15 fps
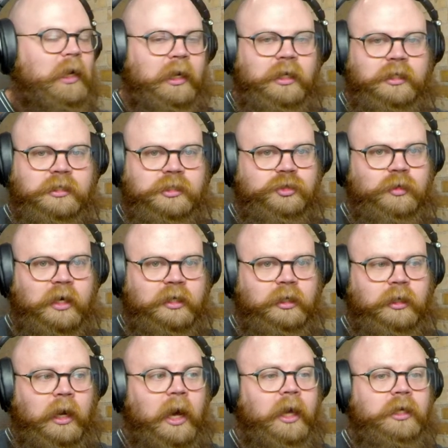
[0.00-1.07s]
I get
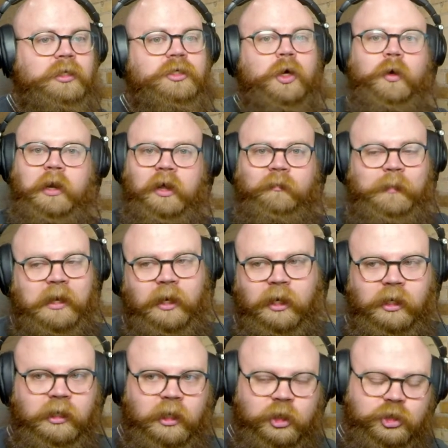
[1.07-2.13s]
distracted. I don't have my
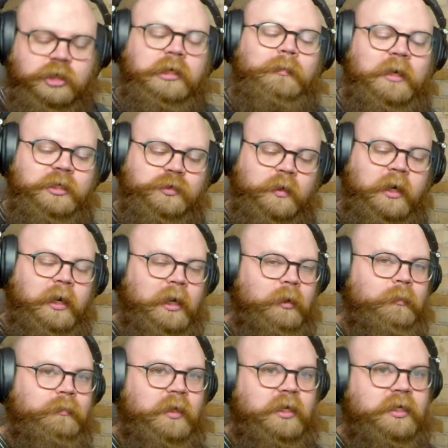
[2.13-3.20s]
ADHD meds right now
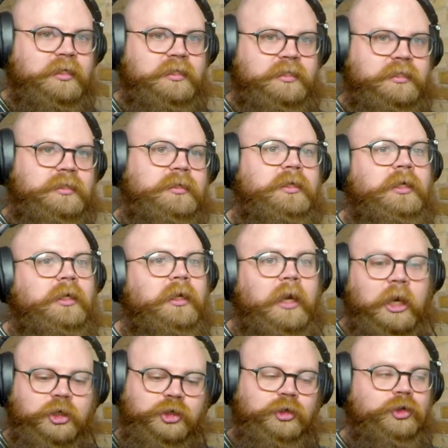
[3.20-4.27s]
because the
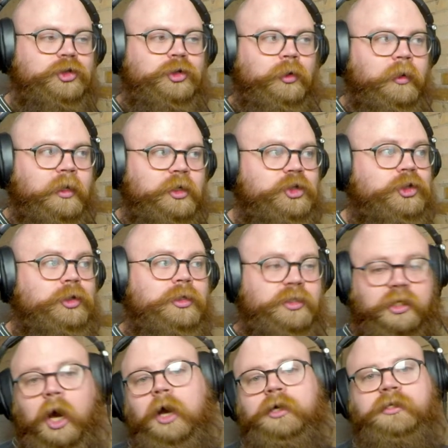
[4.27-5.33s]
national shortage
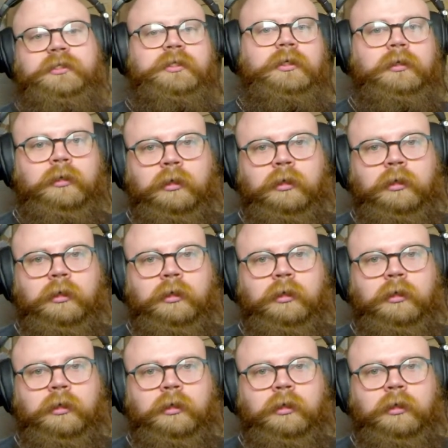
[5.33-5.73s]
sucks.